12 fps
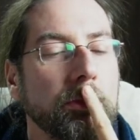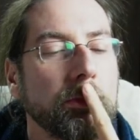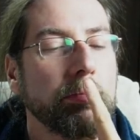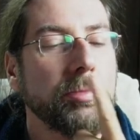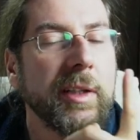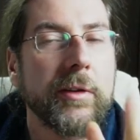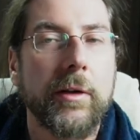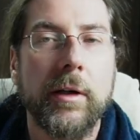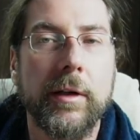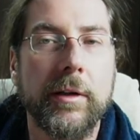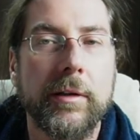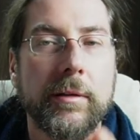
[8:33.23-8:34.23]
It's
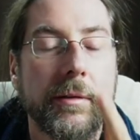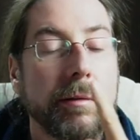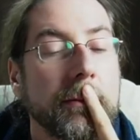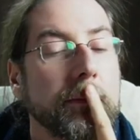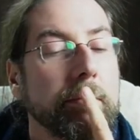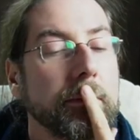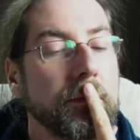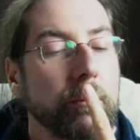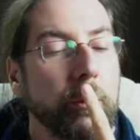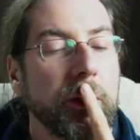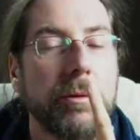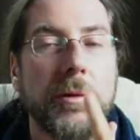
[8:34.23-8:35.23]
hard.
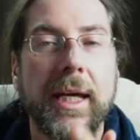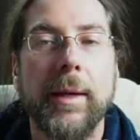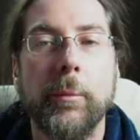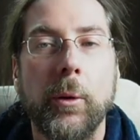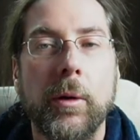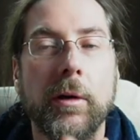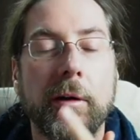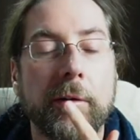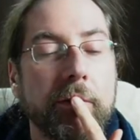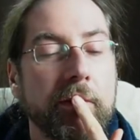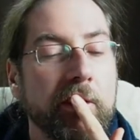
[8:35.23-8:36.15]
What do we get more of?